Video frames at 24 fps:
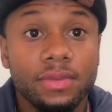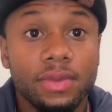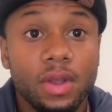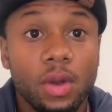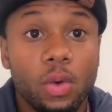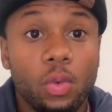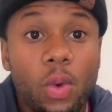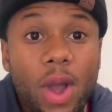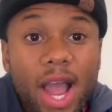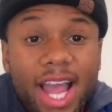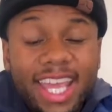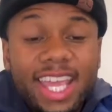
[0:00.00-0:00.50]

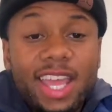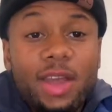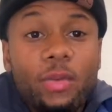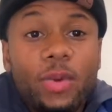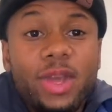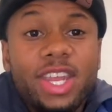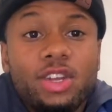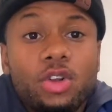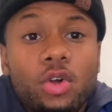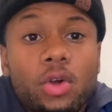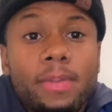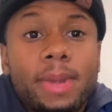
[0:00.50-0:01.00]
Why can't we
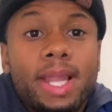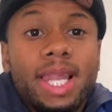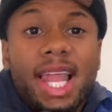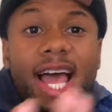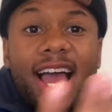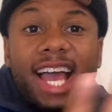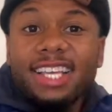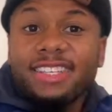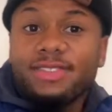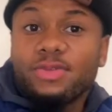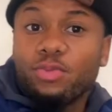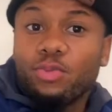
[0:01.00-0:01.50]

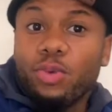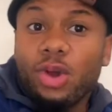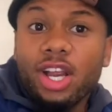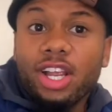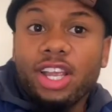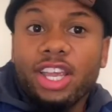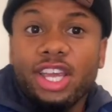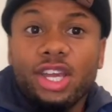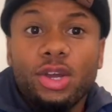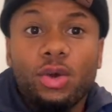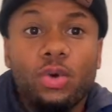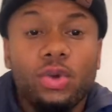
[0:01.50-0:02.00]
normalize
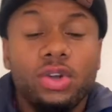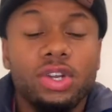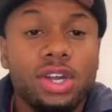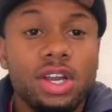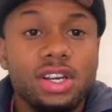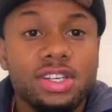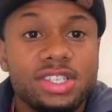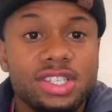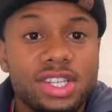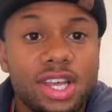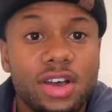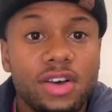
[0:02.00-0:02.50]
working on
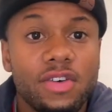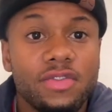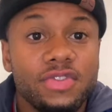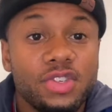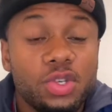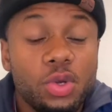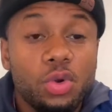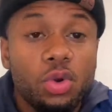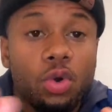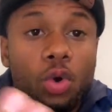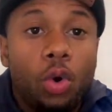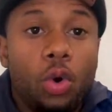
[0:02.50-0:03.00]
ourselves? You
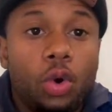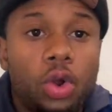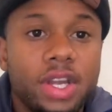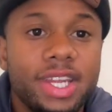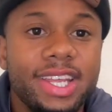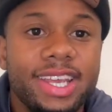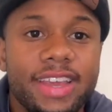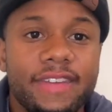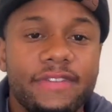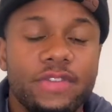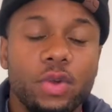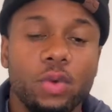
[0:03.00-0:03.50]
corny
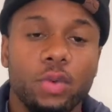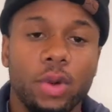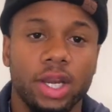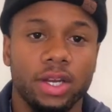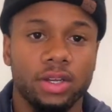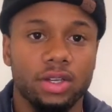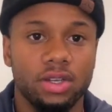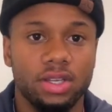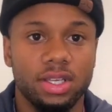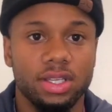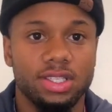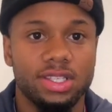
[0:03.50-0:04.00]
if you working
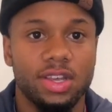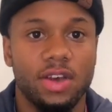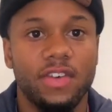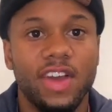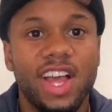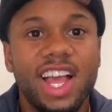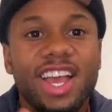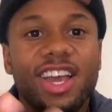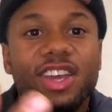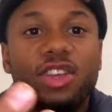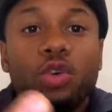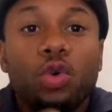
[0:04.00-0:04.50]
on
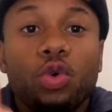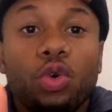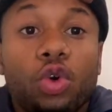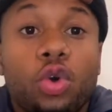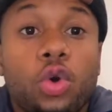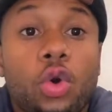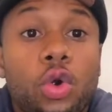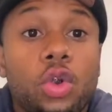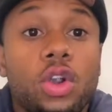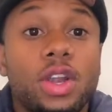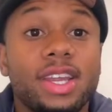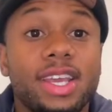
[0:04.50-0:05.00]
yourself. You
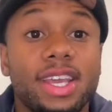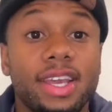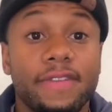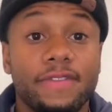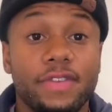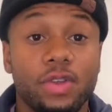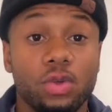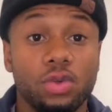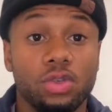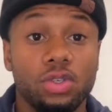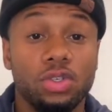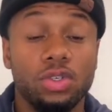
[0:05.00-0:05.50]
corny if
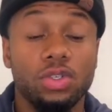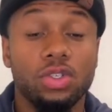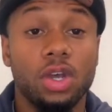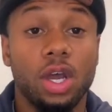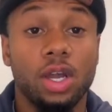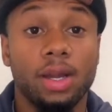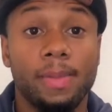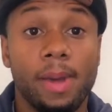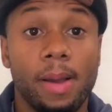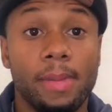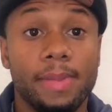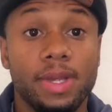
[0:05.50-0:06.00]
you talk
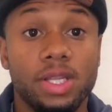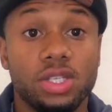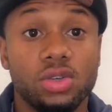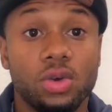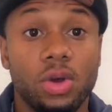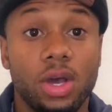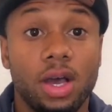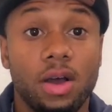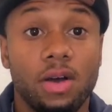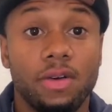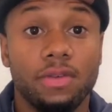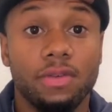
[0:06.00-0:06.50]
about mental
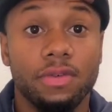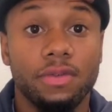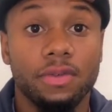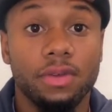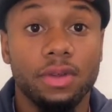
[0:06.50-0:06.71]
health.